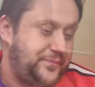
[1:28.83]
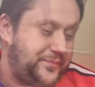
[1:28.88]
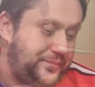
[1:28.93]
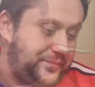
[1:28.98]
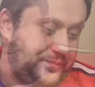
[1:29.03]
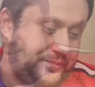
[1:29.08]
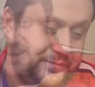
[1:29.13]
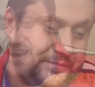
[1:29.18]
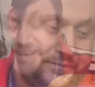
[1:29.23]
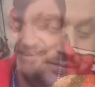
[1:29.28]

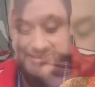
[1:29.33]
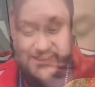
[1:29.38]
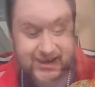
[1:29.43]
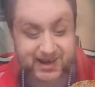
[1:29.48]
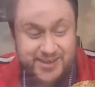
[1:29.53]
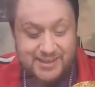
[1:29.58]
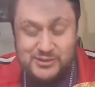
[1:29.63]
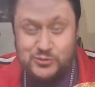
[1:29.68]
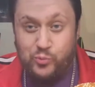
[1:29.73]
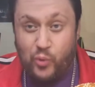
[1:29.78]
Okay, so
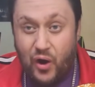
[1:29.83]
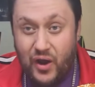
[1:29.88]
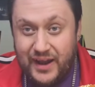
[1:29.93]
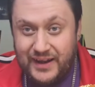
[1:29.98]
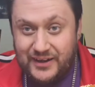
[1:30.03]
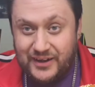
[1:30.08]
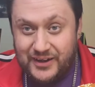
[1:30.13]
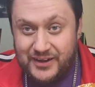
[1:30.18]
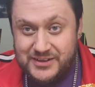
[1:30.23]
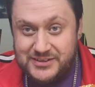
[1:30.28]
here's
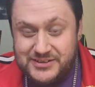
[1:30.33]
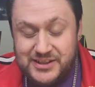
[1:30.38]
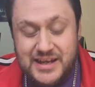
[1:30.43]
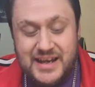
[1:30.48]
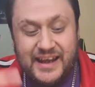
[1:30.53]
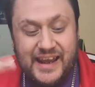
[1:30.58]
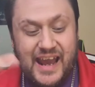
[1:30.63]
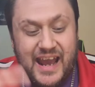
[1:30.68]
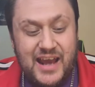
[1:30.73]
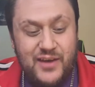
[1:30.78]
Rhino's
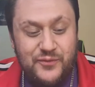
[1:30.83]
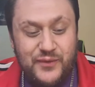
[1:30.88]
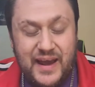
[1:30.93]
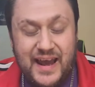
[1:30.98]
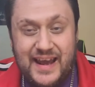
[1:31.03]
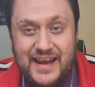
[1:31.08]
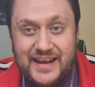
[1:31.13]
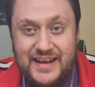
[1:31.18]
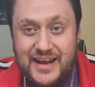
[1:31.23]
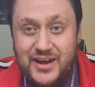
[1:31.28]

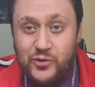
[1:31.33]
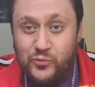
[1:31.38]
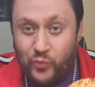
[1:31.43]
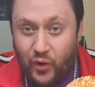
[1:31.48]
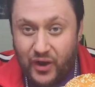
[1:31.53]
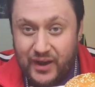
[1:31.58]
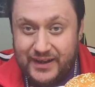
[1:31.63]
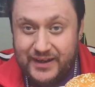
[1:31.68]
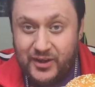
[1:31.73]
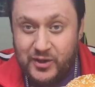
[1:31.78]
Café
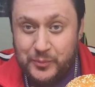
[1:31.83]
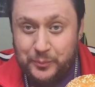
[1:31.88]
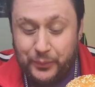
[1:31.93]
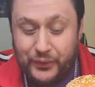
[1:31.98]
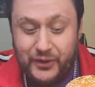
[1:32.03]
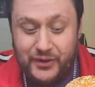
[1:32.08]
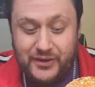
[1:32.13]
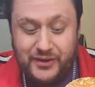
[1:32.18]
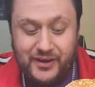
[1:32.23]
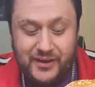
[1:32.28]
Rhino
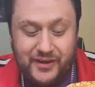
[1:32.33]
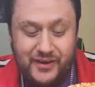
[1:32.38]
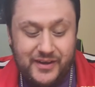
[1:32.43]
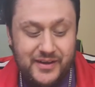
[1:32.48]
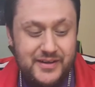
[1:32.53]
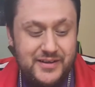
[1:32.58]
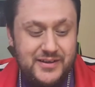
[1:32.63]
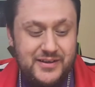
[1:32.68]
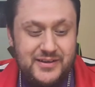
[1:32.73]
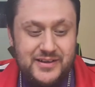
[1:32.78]

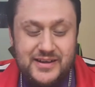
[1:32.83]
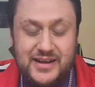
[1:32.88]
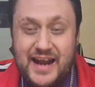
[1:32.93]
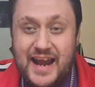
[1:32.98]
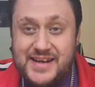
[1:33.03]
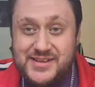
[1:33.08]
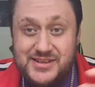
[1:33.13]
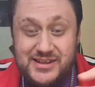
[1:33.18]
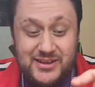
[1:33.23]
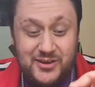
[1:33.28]
burger. It
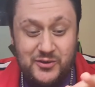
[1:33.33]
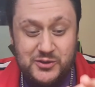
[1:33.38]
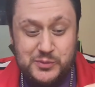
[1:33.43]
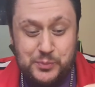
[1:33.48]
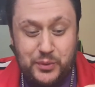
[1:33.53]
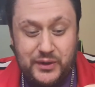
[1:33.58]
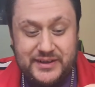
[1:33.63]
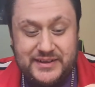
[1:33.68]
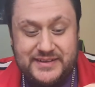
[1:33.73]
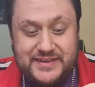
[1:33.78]
actually looks
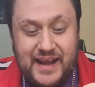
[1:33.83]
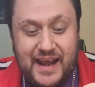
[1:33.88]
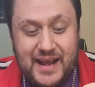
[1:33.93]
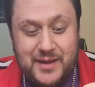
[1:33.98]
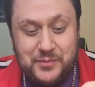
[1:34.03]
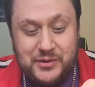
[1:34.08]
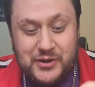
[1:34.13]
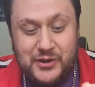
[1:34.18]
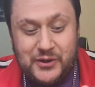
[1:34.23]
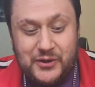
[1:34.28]
pretty
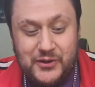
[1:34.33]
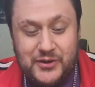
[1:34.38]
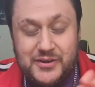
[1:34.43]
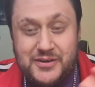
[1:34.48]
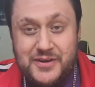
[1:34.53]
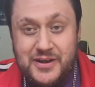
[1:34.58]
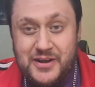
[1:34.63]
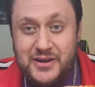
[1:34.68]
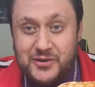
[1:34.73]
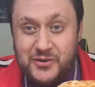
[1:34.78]
damn
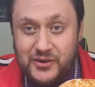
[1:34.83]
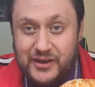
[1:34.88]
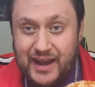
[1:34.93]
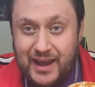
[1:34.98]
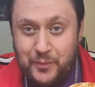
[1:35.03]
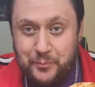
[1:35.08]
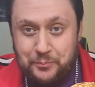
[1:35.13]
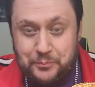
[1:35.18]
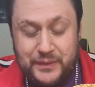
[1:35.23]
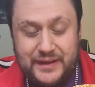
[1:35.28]
good. Look
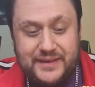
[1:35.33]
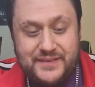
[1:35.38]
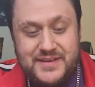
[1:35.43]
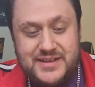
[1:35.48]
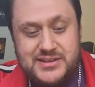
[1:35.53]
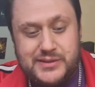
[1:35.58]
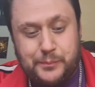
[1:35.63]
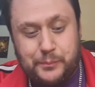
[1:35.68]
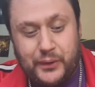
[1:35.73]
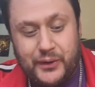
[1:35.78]
how big
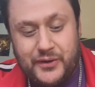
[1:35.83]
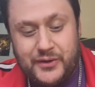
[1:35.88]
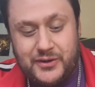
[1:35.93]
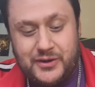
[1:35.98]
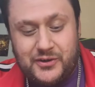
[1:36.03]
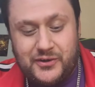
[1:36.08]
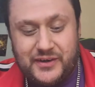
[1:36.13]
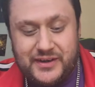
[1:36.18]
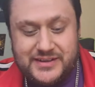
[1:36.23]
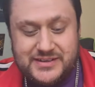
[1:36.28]
this
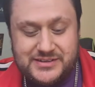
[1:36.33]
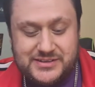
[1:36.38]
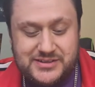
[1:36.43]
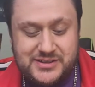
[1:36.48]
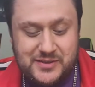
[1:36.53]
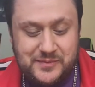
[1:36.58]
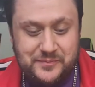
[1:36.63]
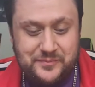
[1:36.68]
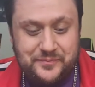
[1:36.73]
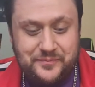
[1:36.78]
burger
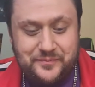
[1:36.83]
is.